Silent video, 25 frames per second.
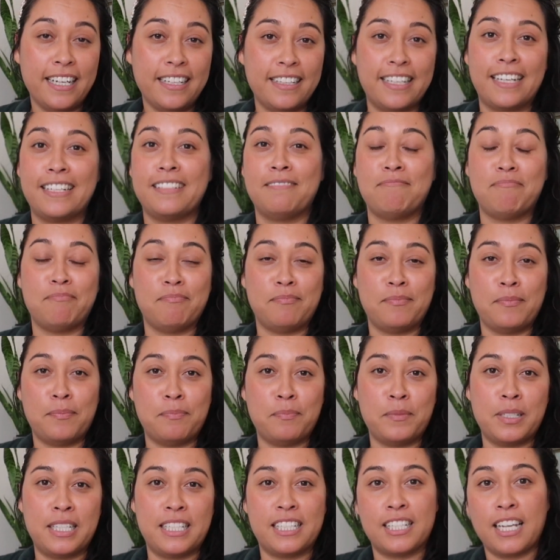That
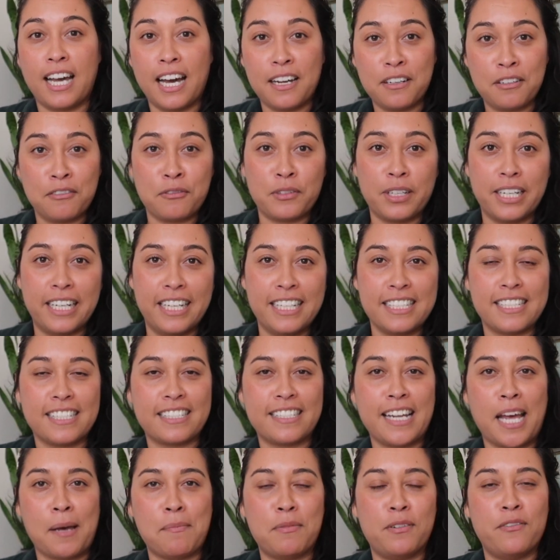it's kind of rare, it doesn't
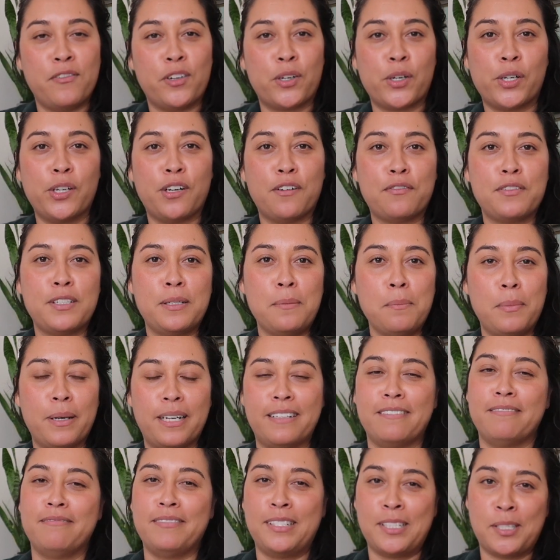happen very often,
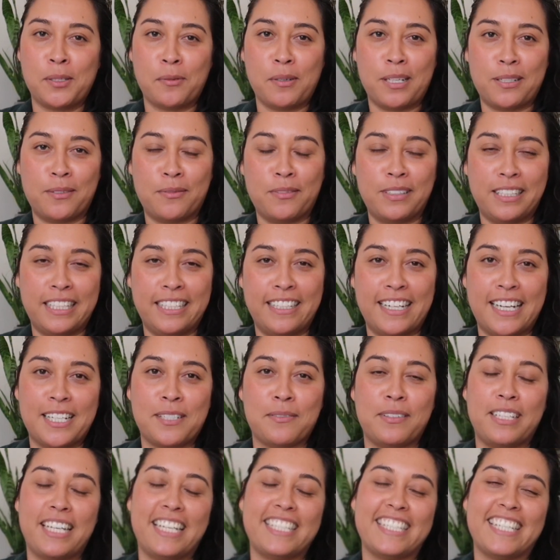but it's always really nice
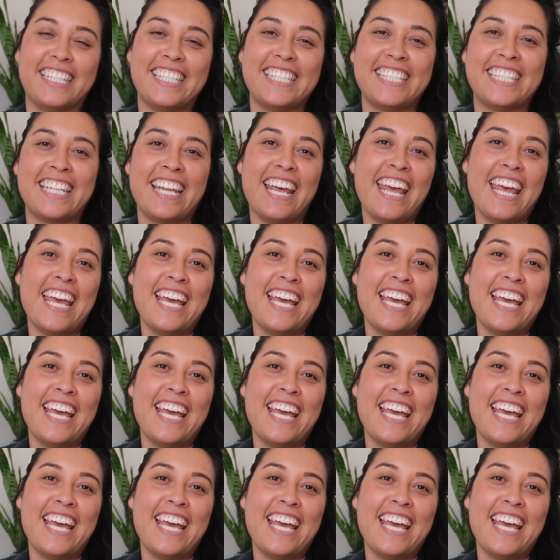when that does.